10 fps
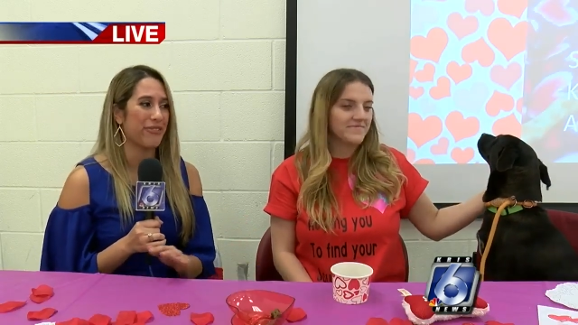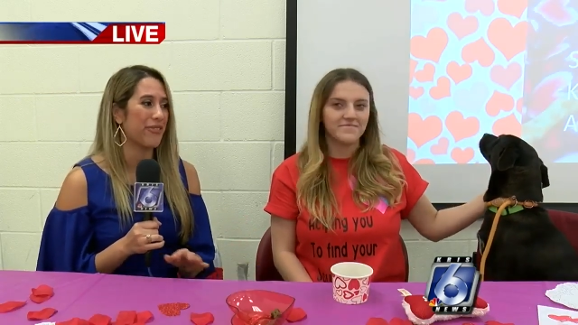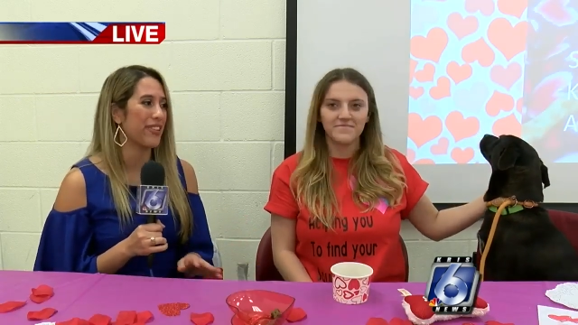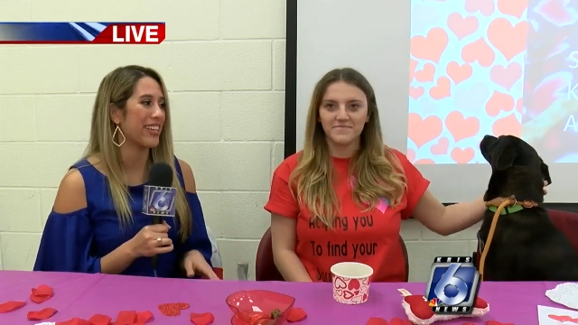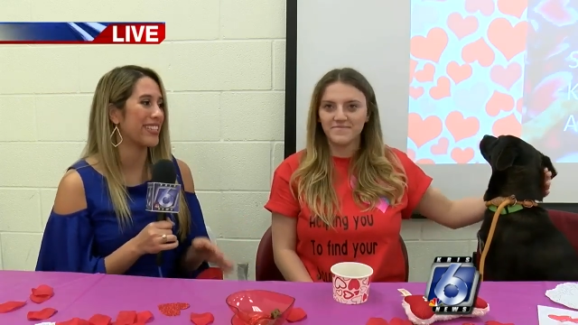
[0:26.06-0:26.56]

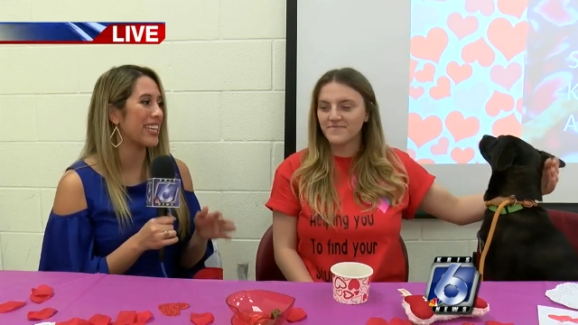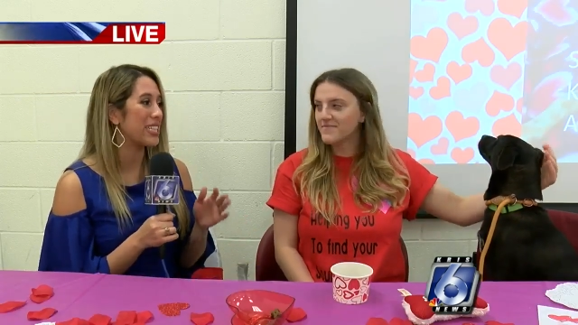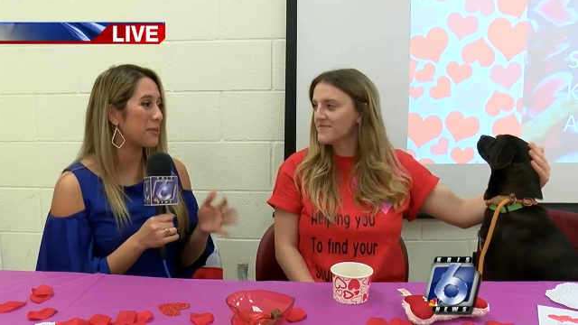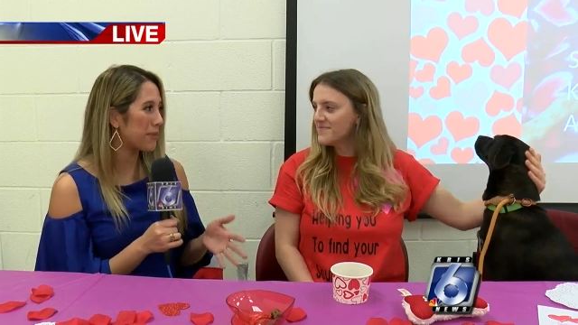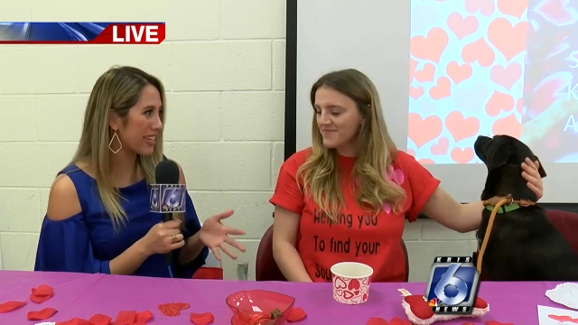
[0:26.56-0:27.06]
Speaker 1: for this
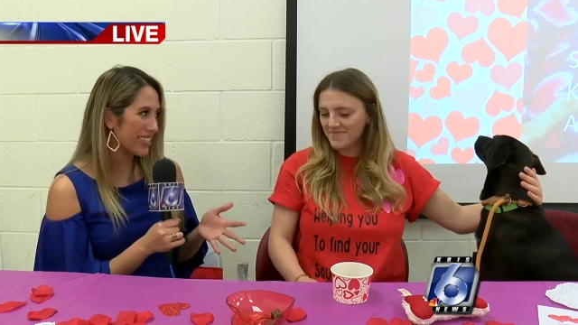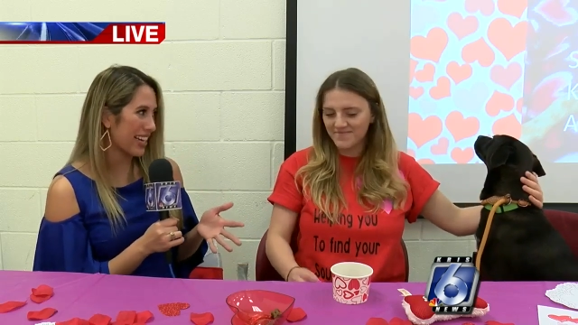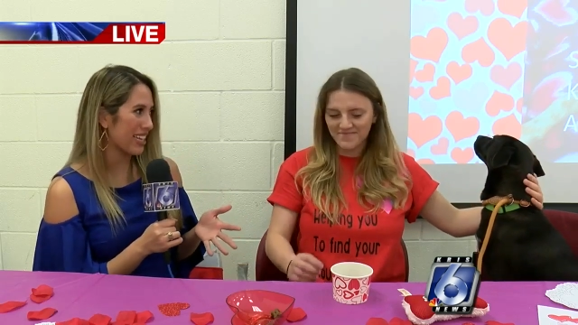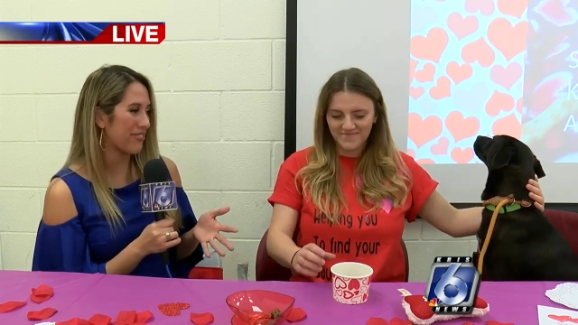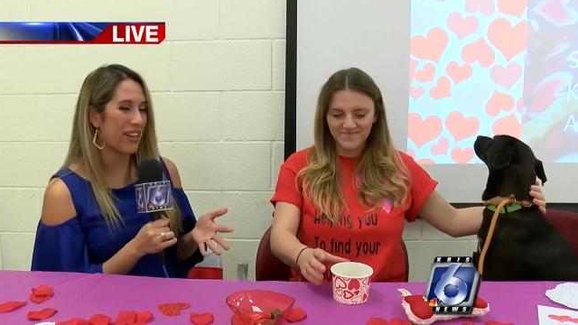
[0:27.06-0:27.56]
speed
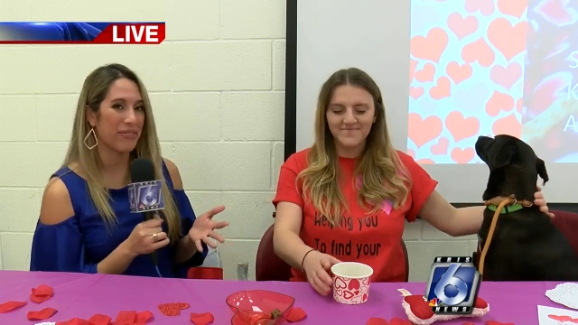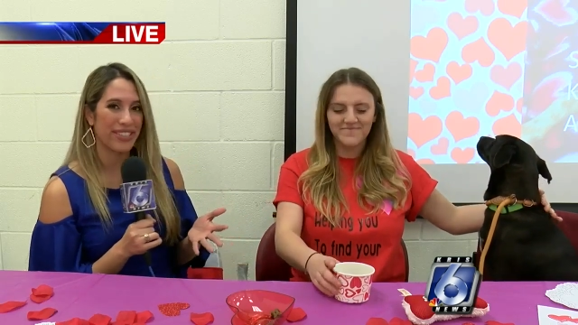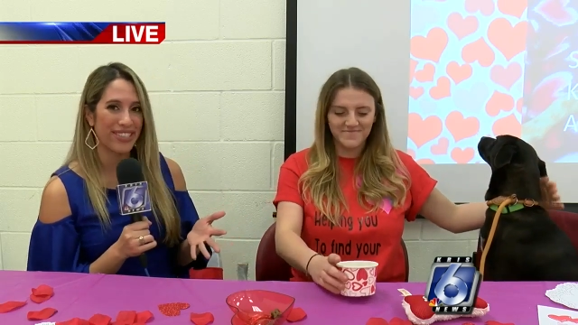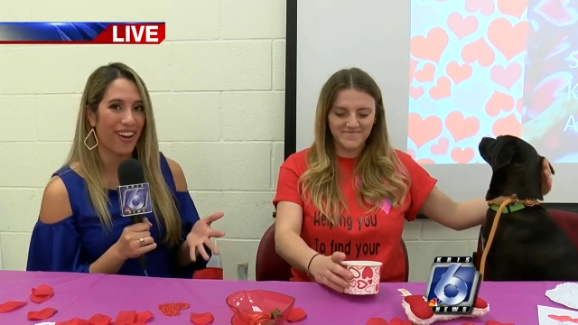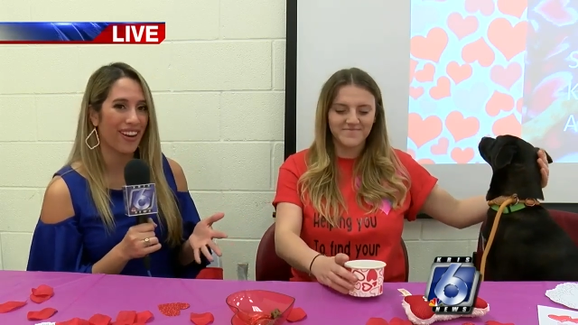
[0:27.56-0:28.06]
dating event
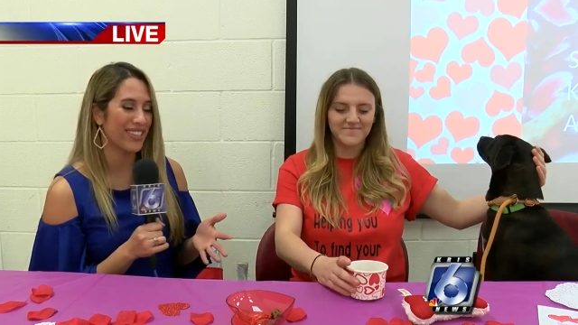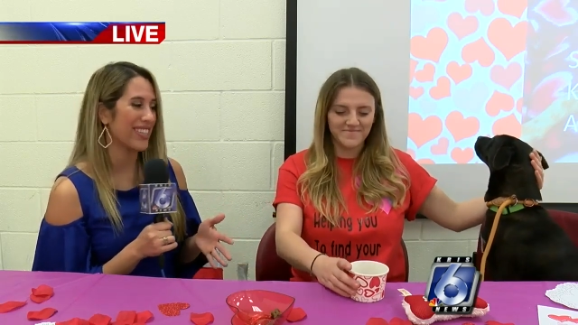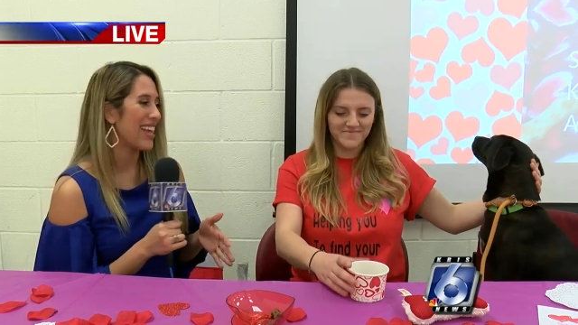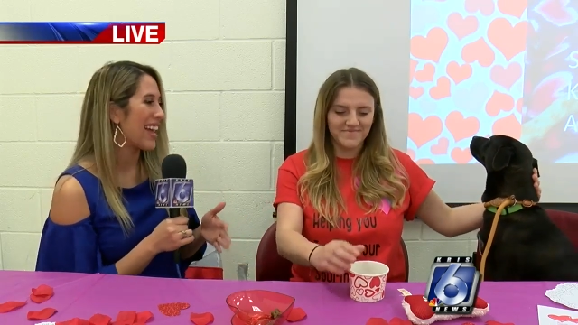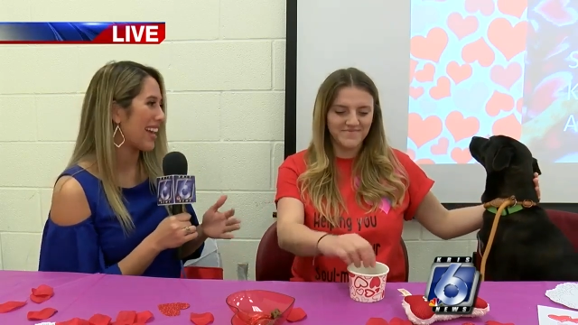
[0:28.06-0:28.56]
with dogs.